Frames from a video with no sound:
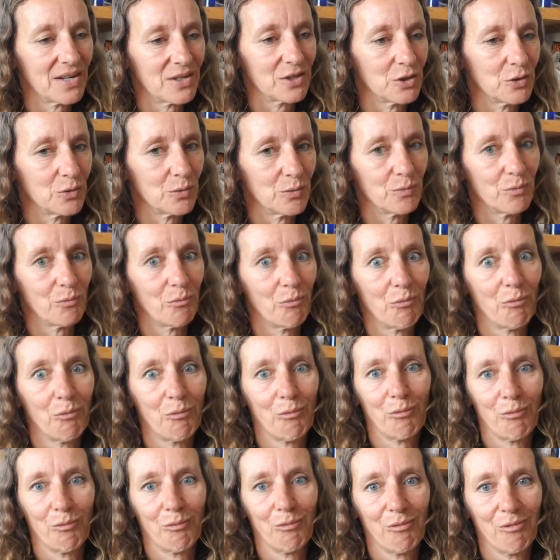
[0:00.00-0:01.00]
You
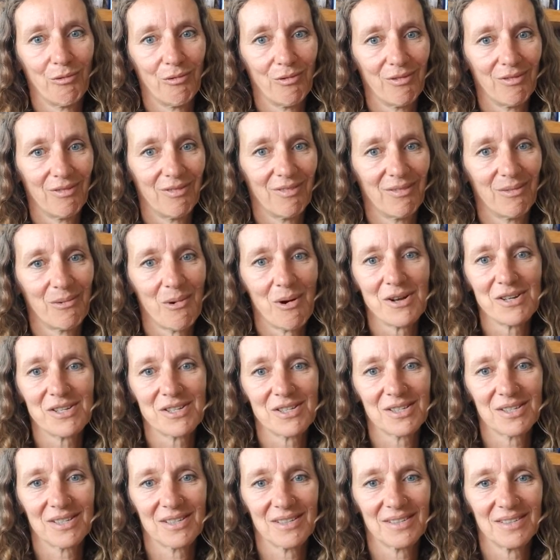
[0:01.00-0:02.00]
want
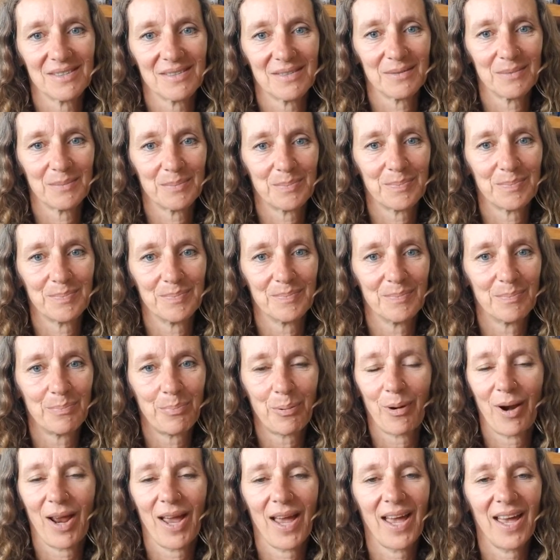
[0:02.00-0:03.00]
to
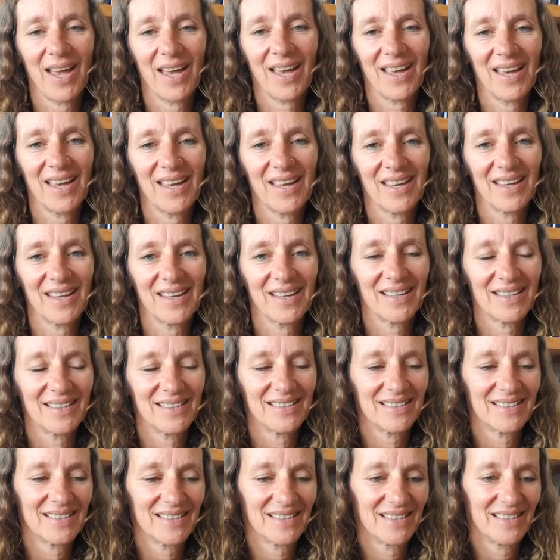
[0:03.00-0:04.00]
pray
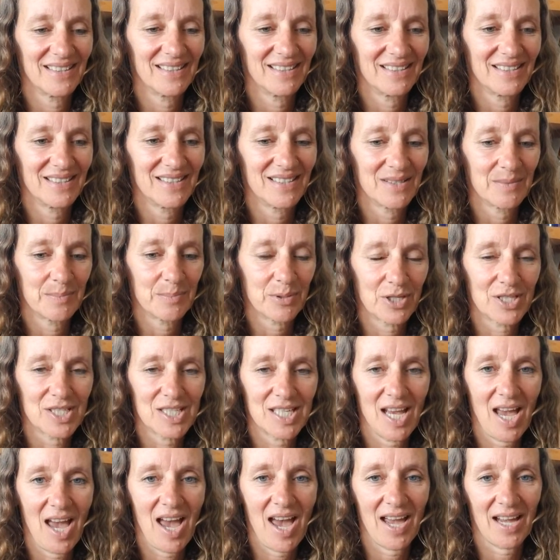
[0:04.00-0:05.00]
and
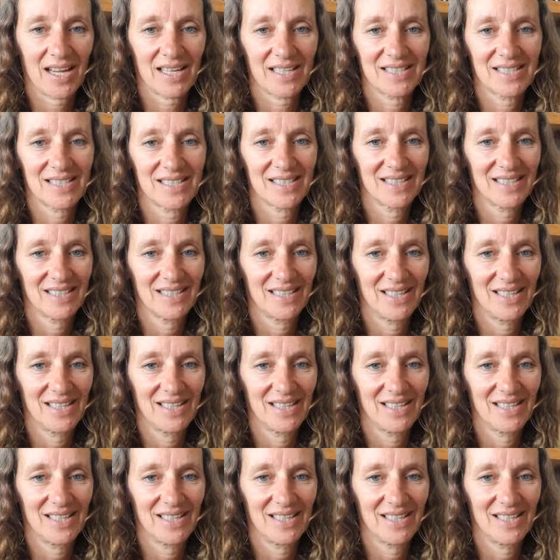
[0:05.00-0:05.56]
protect